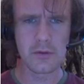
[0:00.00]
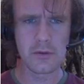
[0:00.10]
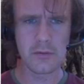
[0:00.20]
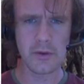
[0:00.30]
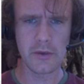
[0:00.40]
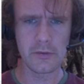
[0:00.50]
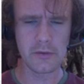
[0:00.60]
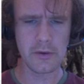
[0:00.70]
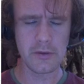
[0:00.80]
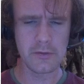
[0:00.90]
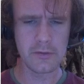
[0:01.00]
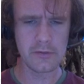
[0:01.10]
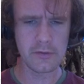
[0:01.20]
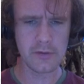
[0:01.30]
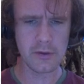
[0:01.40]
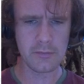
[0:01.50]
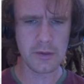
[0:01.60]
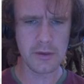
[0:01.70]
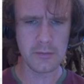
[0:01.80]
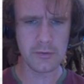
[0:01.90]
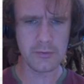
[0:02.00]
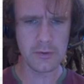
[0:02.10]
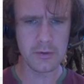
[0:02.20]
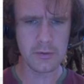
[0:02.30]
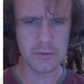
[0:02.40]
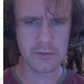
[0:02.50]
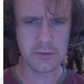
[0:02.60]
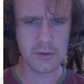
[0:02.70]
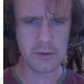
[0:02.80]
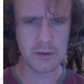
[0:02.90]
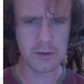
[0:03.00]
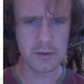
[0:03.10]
Wait, sorry. This is they can play number 4. What's going on here?